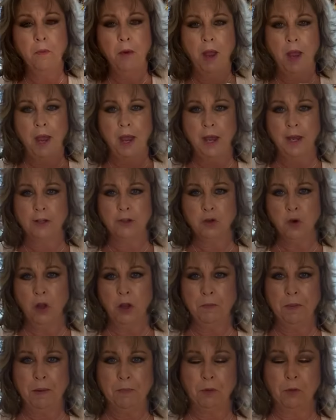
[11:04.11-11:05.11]
a toilet
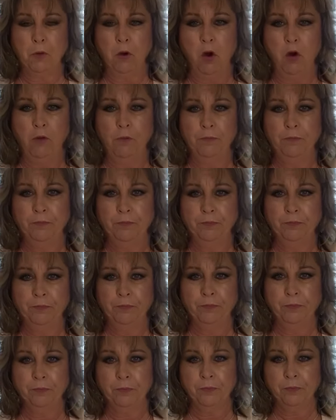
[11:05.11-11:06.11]
paper roll,
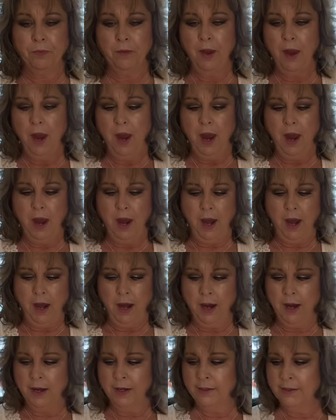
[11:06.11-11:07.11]

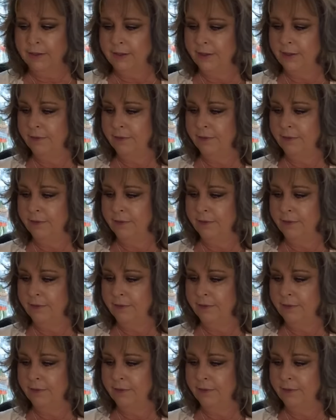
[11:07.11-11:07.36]
and